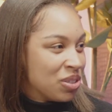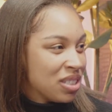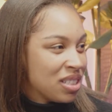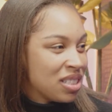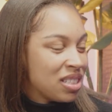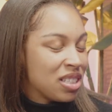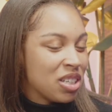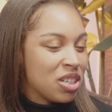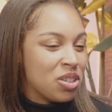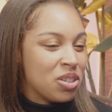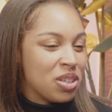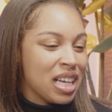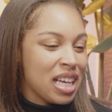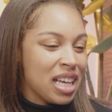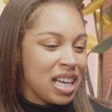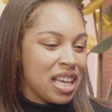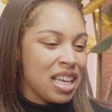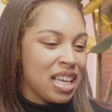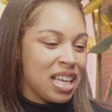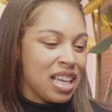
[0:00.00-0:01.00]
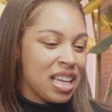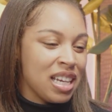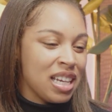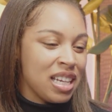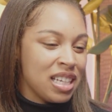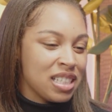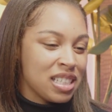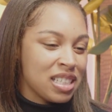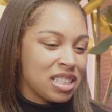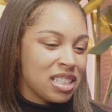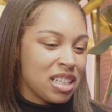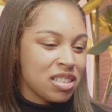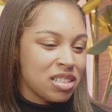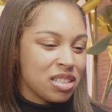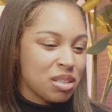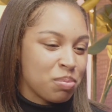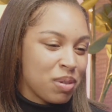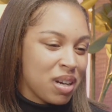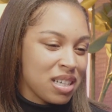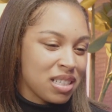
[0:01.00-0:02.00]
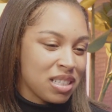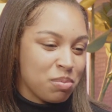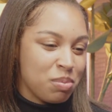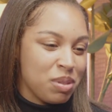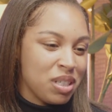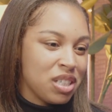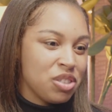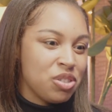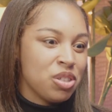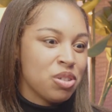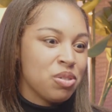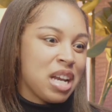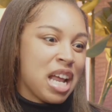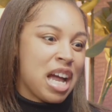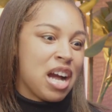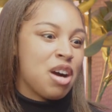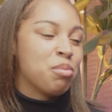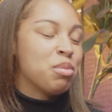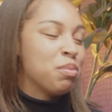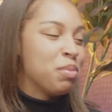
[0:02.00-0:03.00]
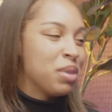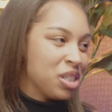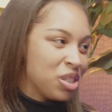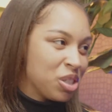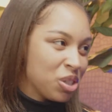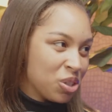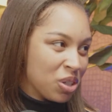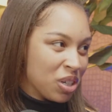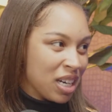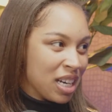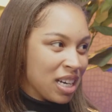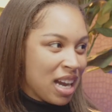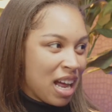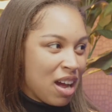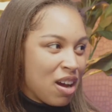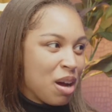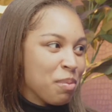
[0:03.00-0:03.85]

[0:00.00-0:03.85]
So it, it, it just starts the process because you know now I'm a mentor and now